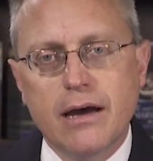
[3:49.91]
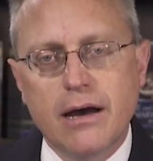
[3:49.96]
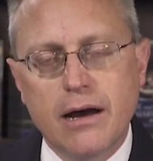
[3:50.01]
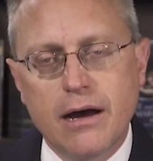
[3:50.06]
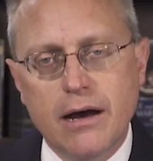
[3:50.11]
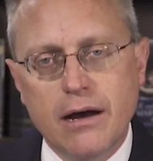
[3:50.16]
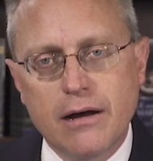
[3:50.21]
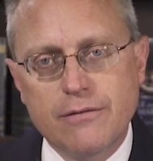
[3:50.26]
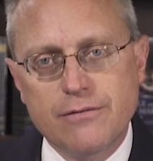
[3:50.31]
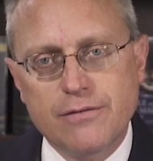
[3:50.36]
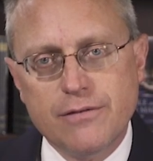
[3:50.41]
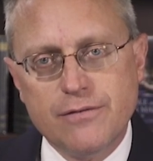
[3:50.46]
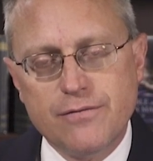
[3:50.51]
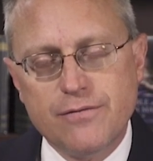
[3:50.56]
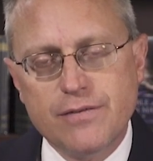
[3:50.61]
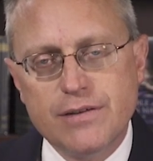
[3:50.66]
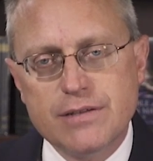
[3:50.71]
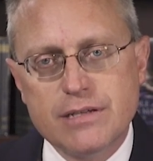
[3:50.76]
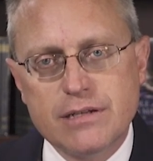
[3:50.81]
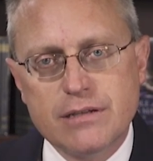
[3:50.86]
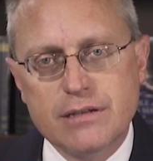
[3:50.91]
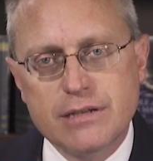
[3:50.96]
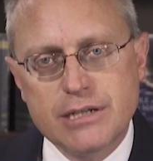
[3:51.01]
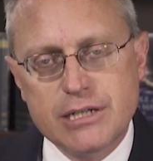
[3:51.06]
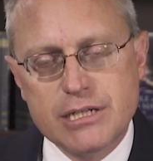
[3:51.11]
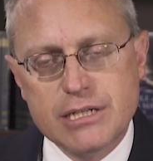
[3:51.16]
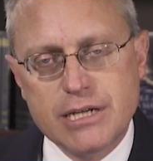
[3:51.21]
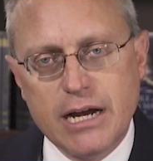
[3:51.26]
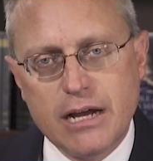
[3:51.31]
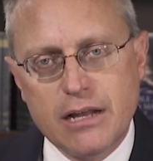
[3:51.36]
of physically
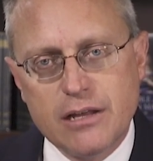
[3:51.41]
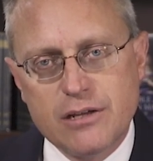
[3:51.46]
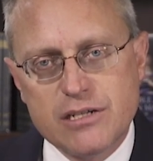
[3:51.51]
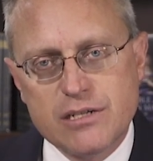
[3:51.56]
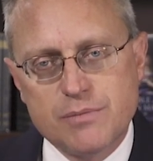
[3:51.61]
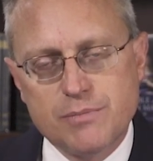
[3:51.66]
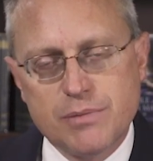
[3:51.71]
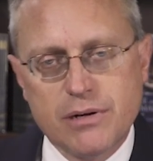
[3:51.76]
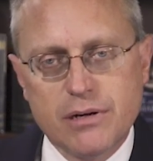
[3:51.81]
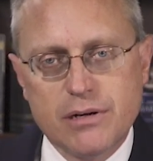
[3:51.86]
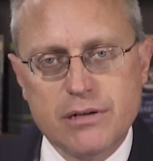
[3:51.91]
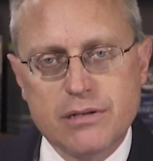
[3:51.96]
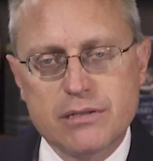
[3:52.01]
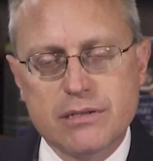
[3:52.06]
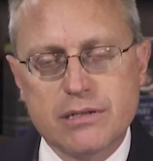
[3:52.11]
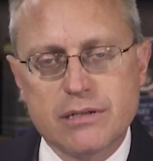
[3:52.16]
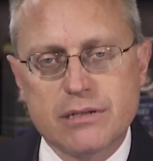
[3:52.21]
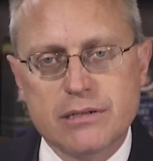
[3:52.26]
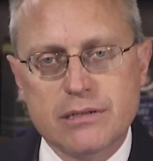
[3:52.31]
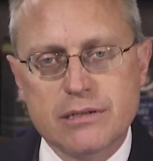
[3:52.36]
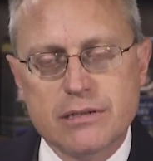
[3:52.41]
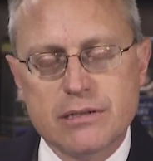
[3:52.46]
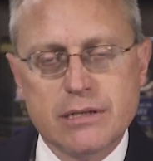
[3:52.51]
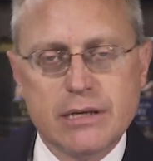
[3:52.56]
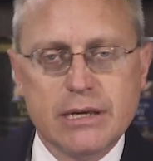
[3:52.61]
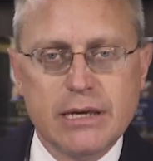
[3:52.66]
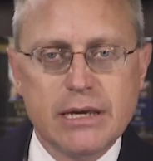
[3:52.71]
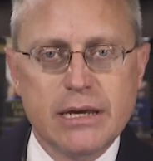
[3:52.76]
challenged persons